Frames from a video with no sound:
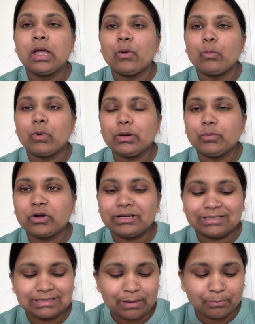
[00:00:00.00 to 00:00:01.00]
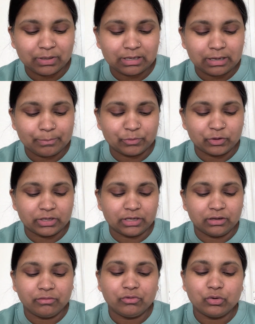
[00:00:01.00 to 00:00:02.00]
one more example I'm going to
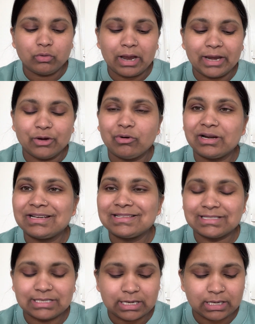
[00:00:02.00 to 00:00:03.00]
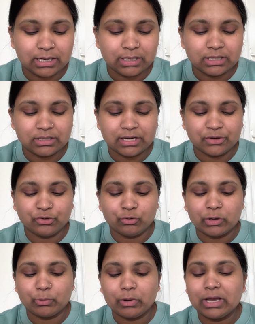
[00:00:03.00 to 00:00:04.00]
give you. I do understand that you are
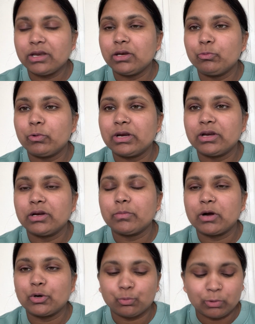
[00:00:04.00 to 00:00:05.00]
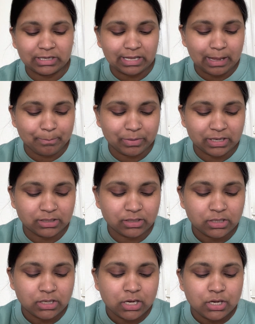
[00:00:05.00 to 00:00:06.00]
very worried about what happened
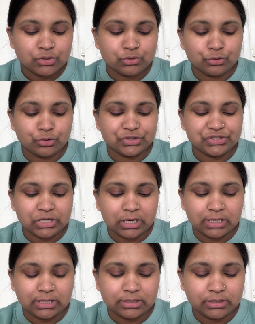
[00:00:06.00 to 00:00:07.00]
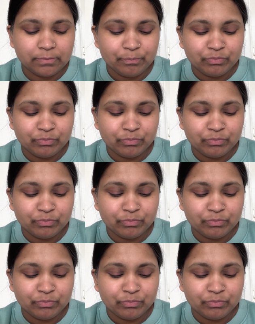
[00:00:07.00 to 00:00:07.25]
to your child.